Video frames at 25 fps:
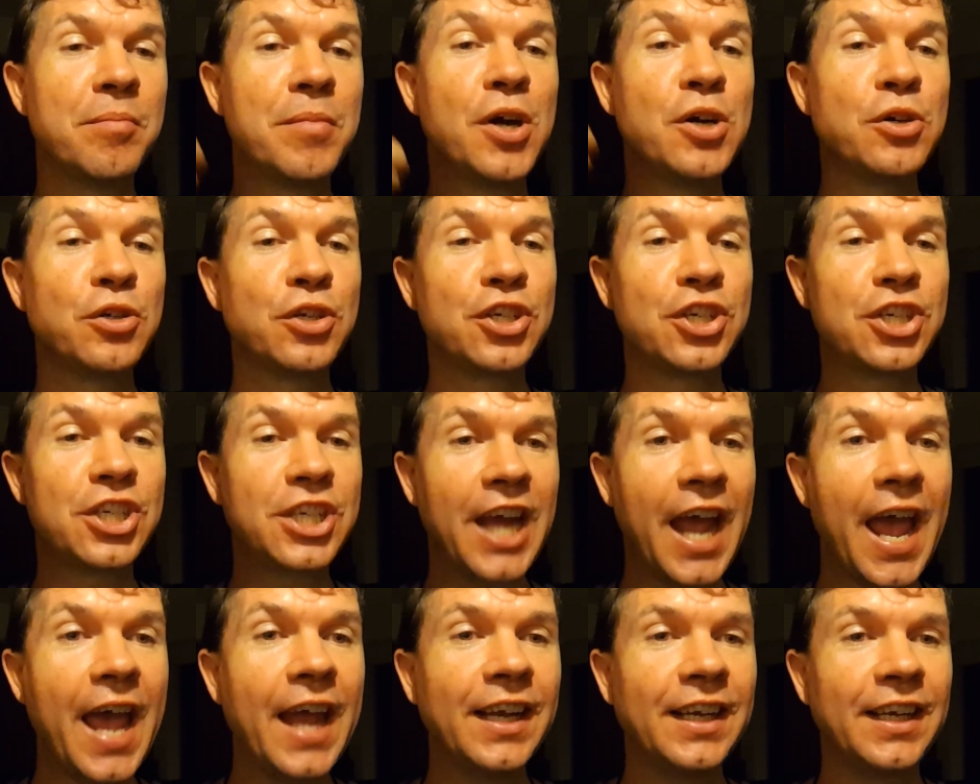most
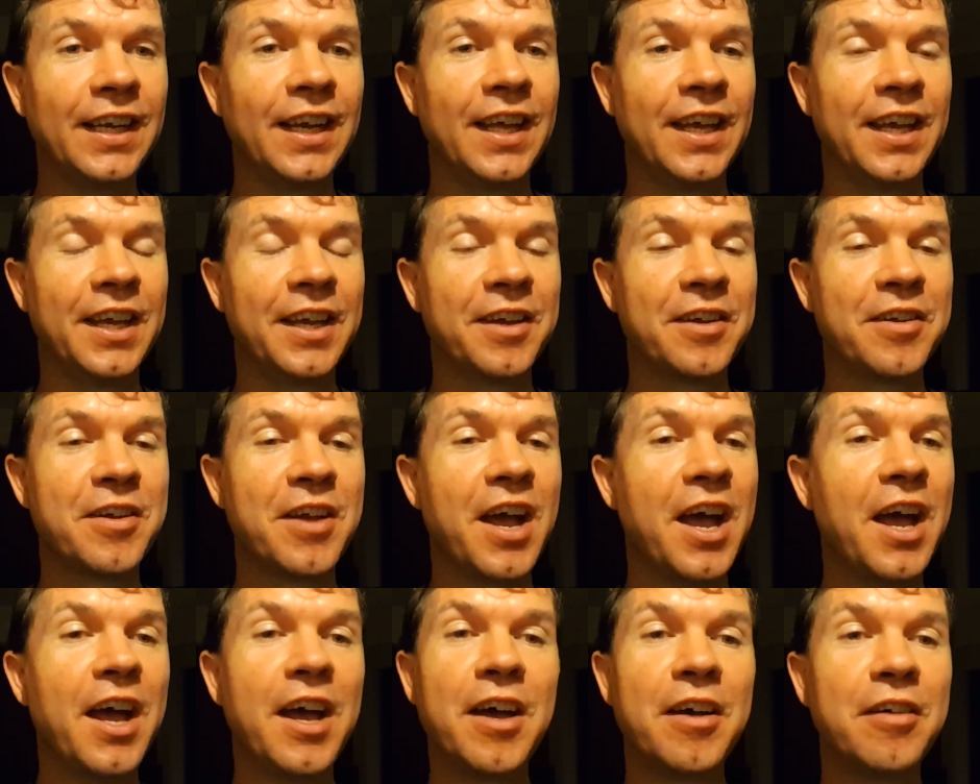channeling
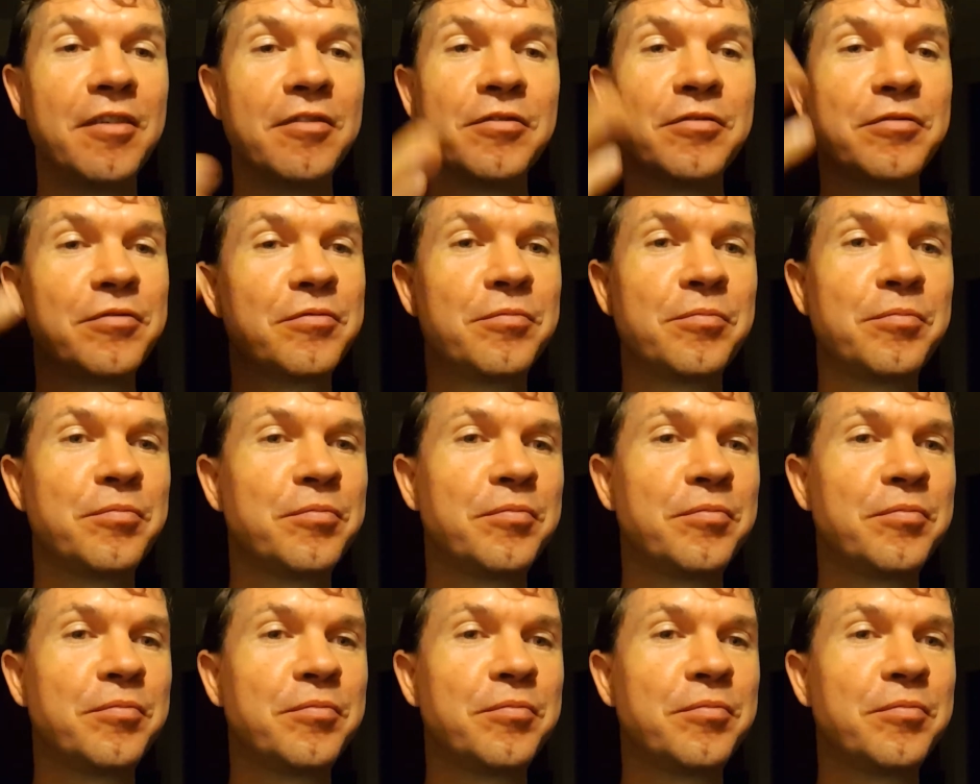of